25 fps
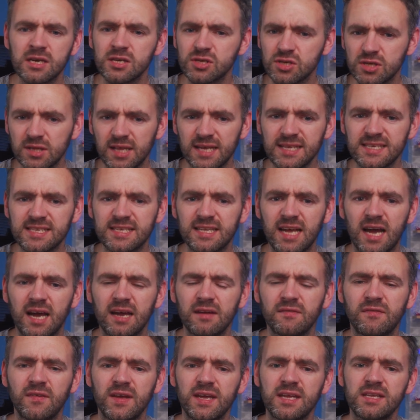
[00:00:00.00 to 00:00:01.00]
So let's
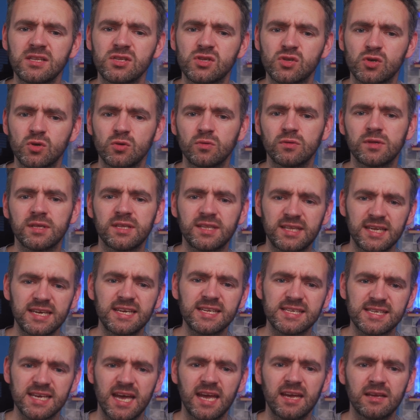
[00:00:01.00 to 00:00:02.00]
dive into the
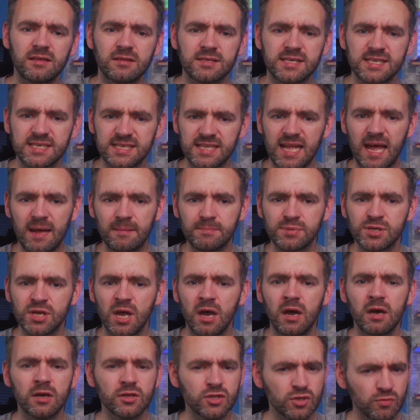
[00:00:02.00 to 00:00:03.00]
detailed steps
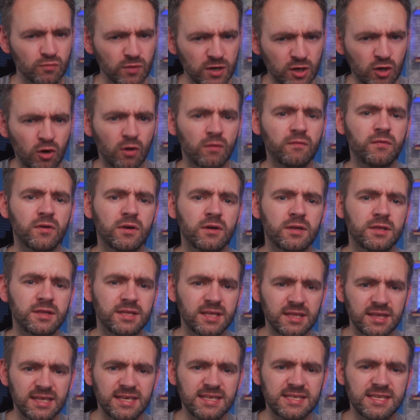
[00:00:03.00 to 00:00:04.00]
to recover
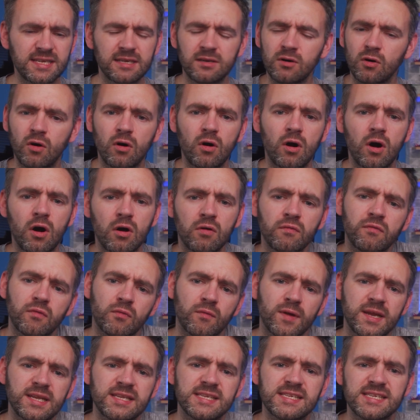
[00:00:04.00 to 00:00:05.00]
deleted or
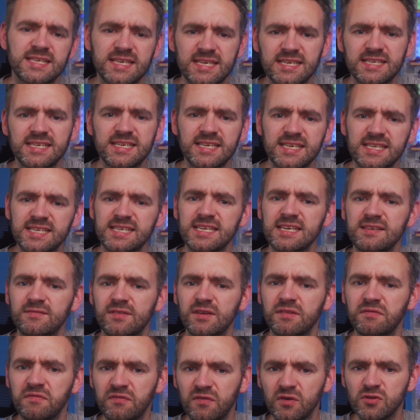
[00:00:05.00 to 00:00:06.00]
overwritten
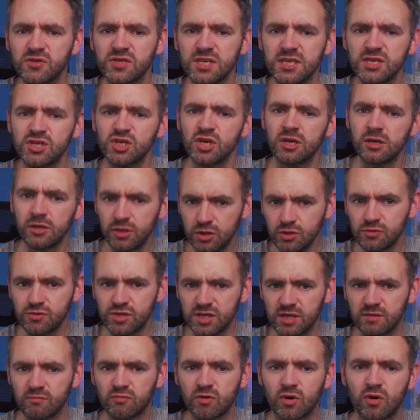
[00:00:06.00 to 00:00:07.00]
CCTV footage
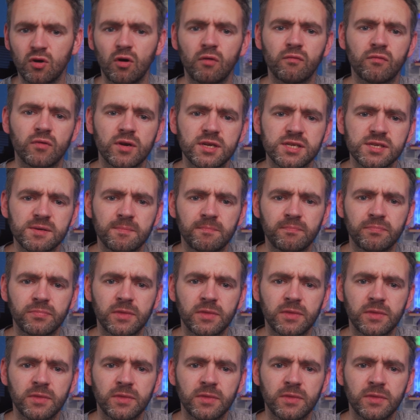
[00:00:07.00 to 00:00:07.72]
using Recoverit.